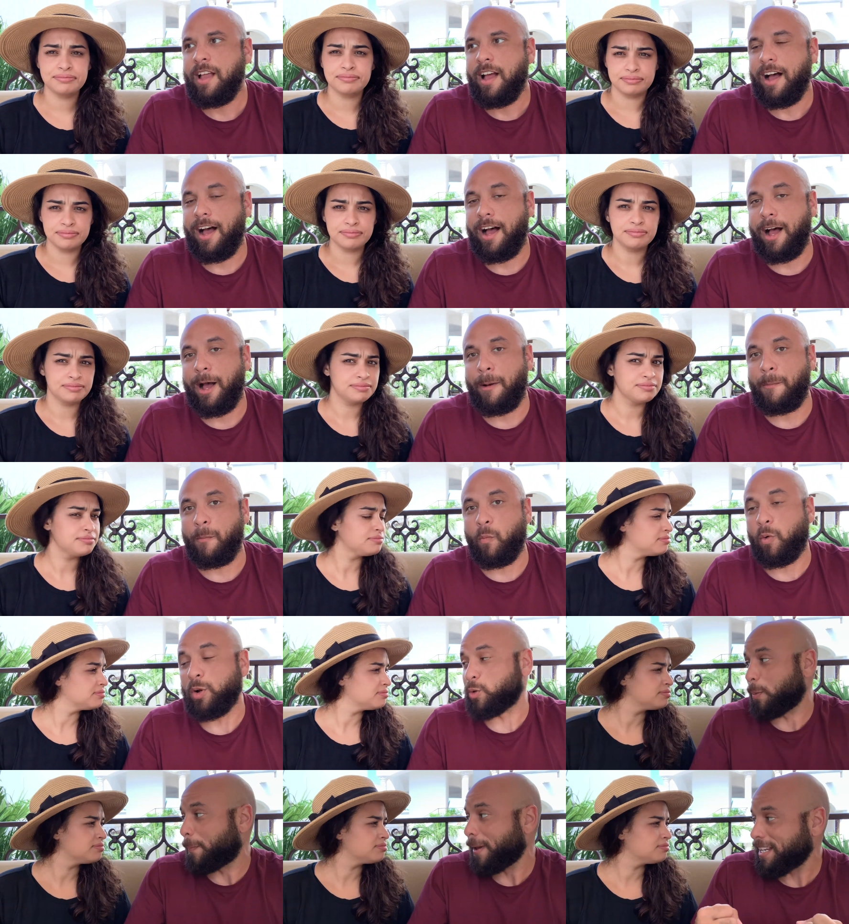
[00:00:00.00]
Speaker 1: Once
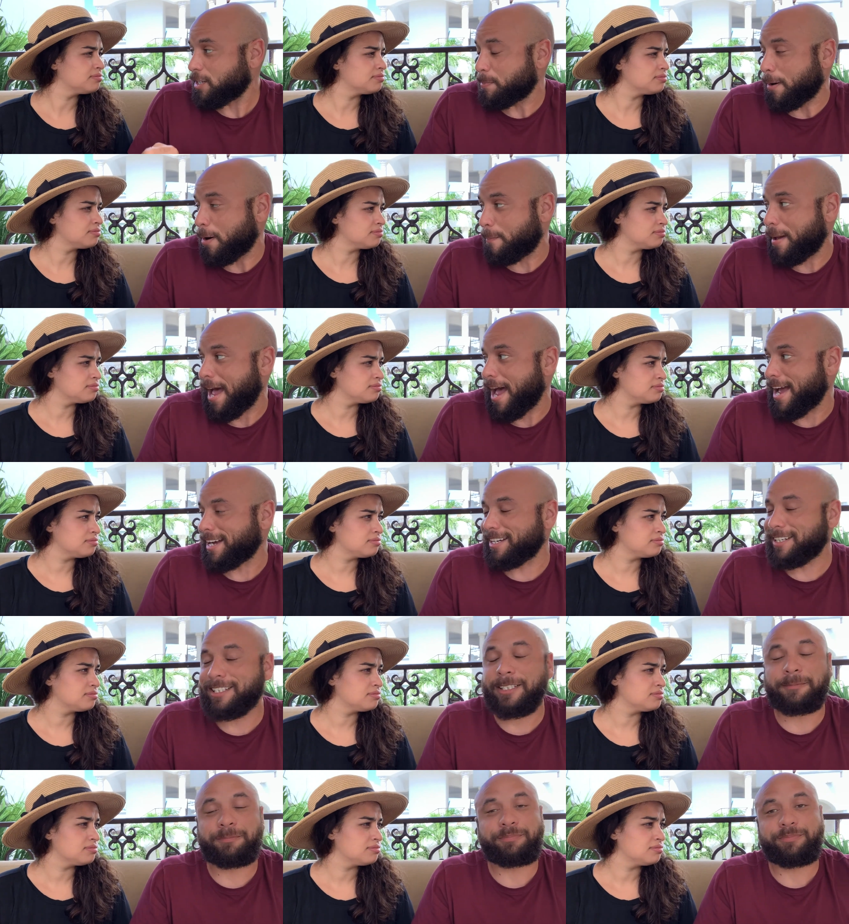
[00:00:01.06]
we picked up our
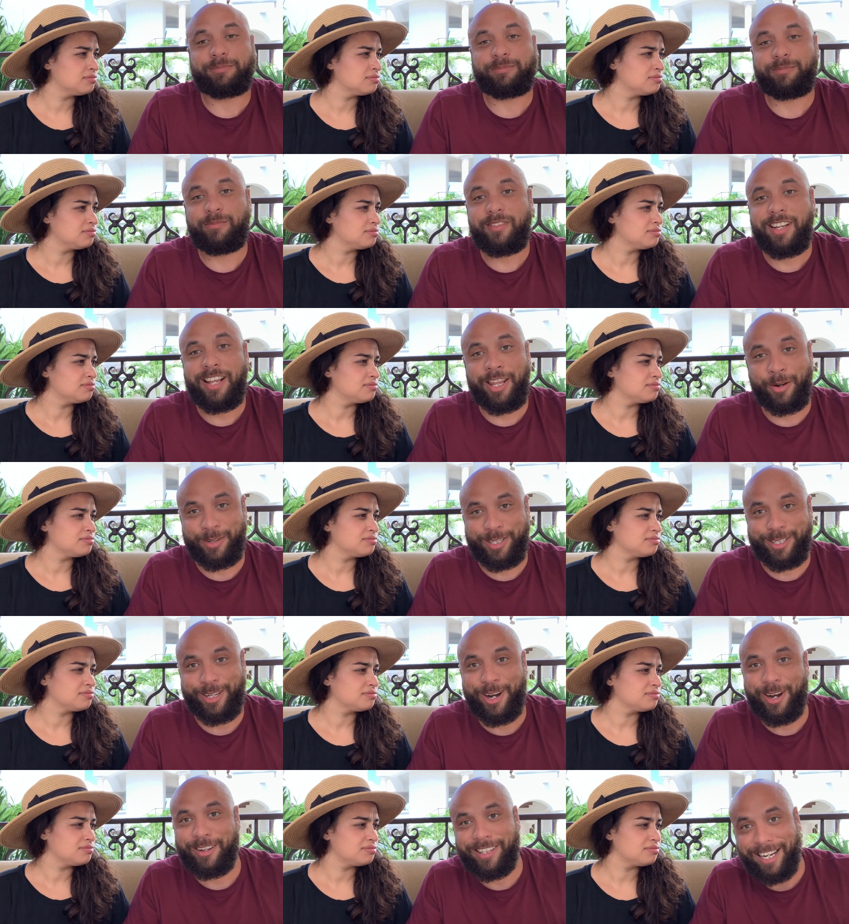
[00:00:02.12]
bags, there was a
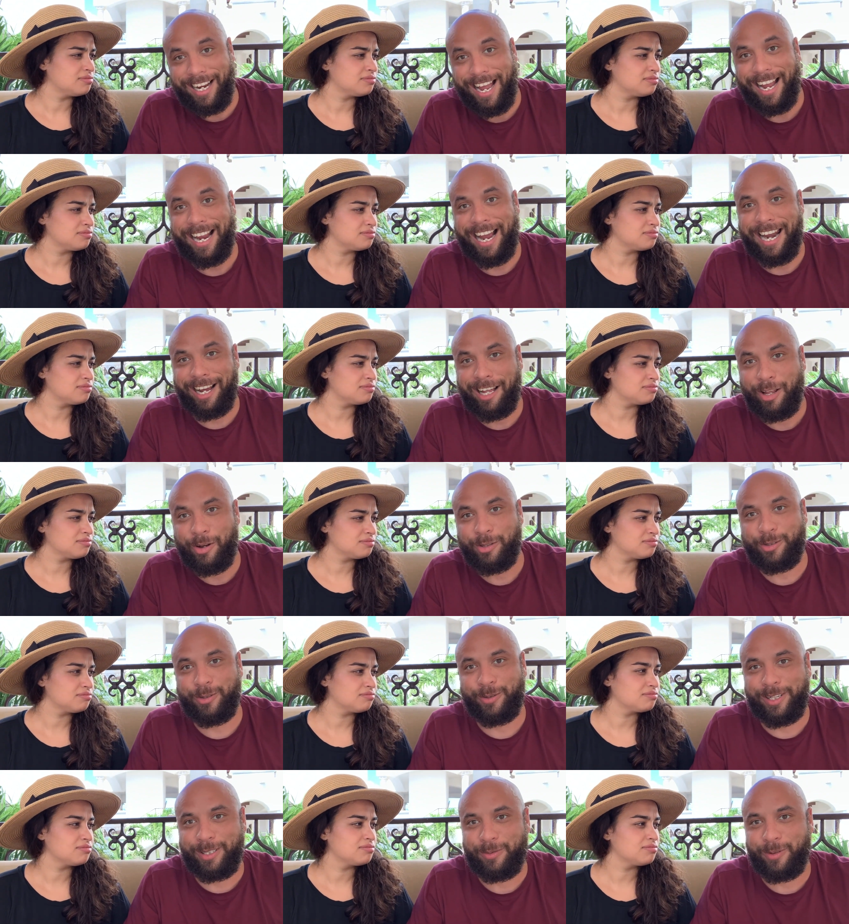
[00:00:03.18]
dog that got kind of close to
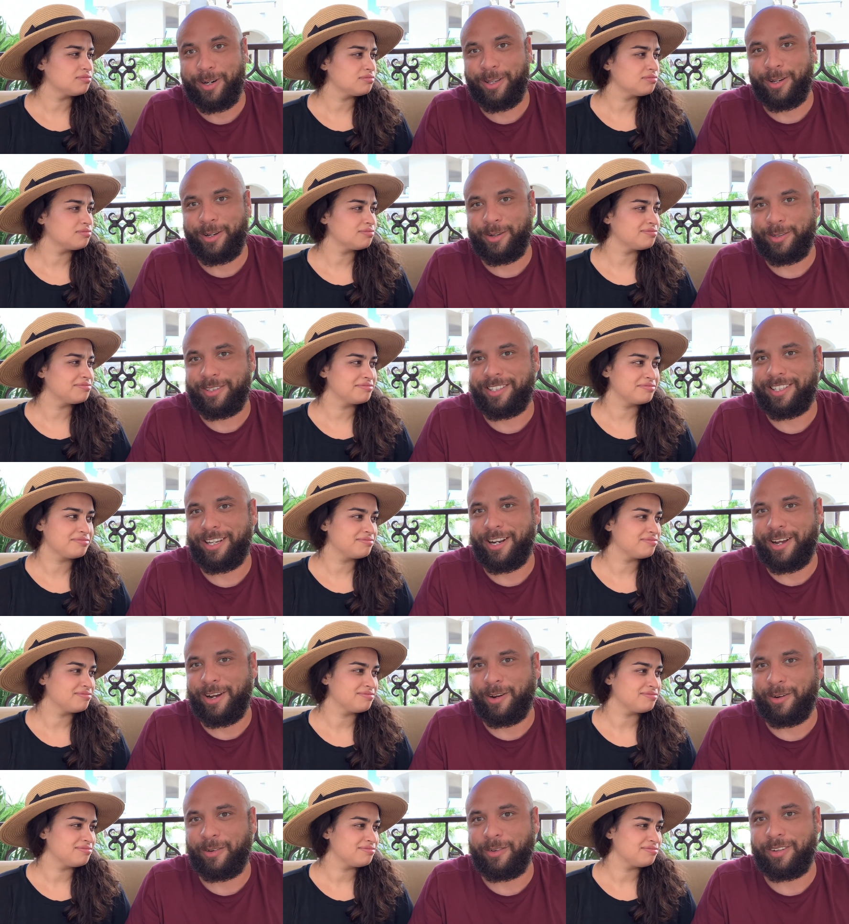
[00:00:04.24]
us, one of those,
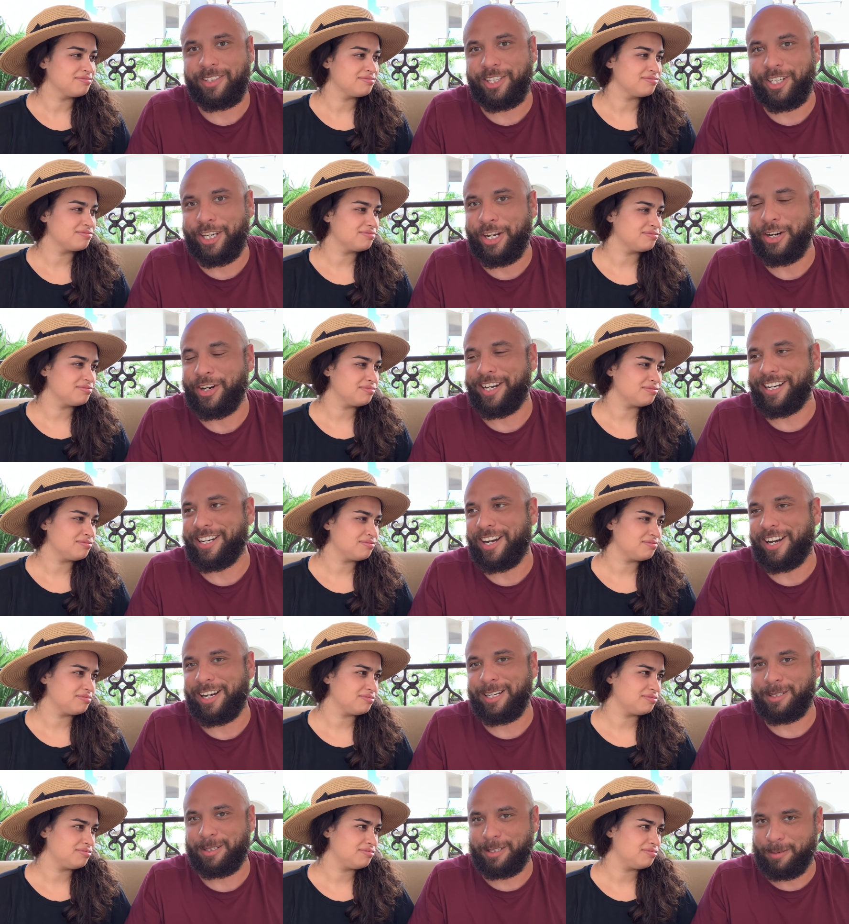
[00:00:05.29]
security
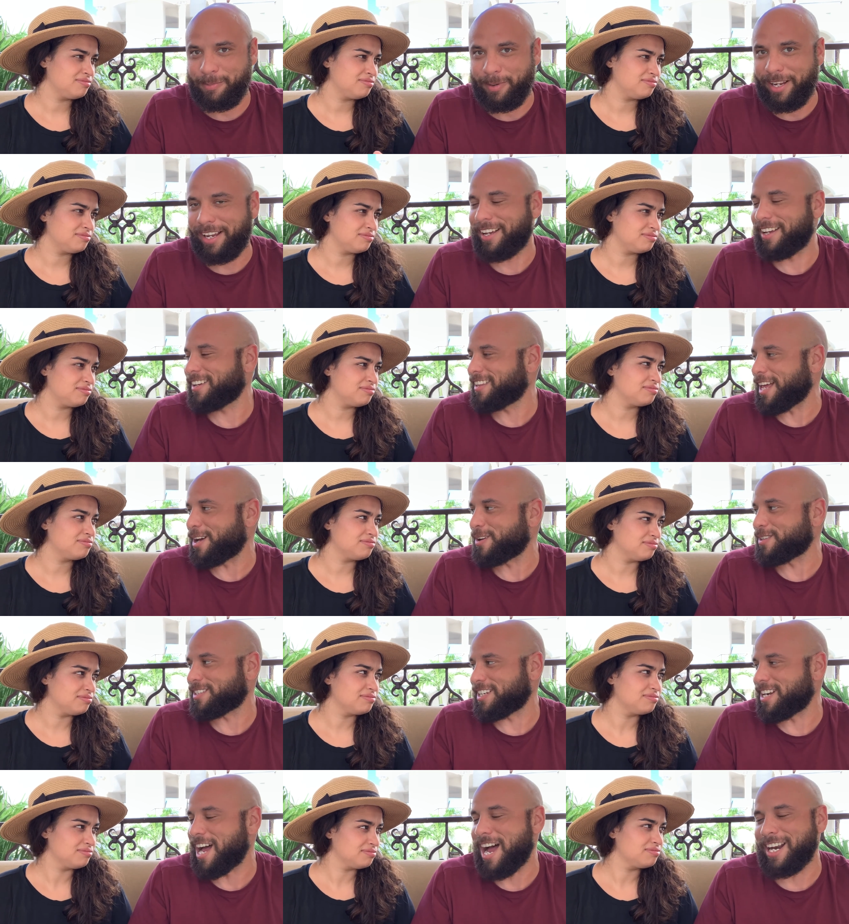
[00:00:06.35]
dogs, but that was a
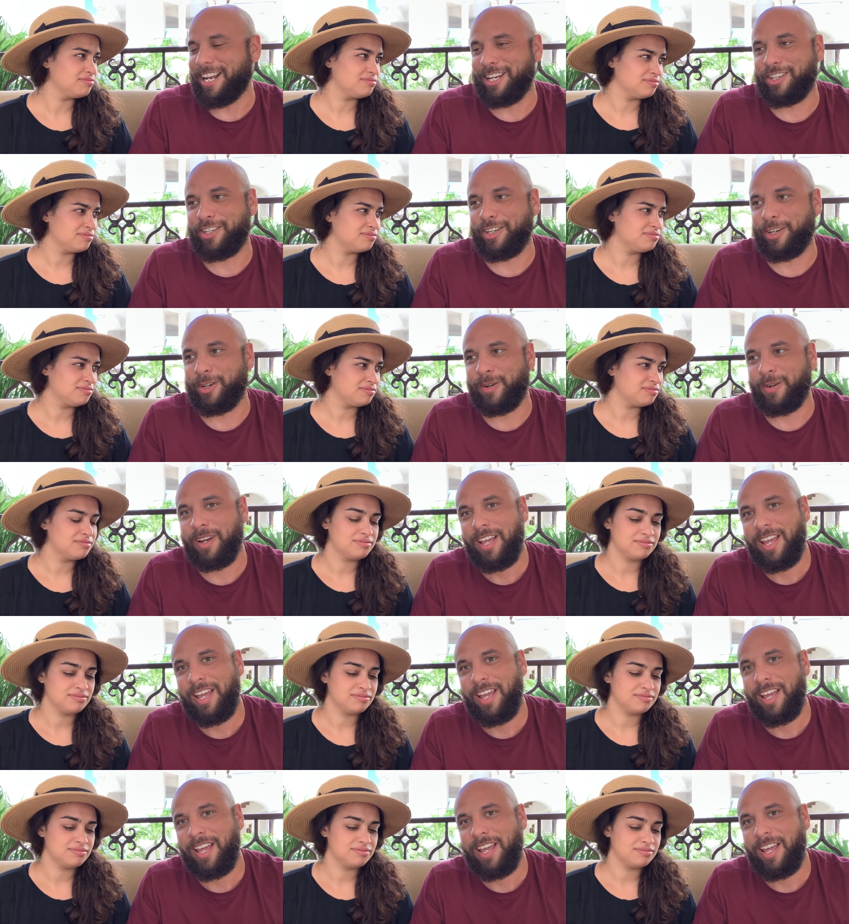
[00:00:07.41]
non-issue.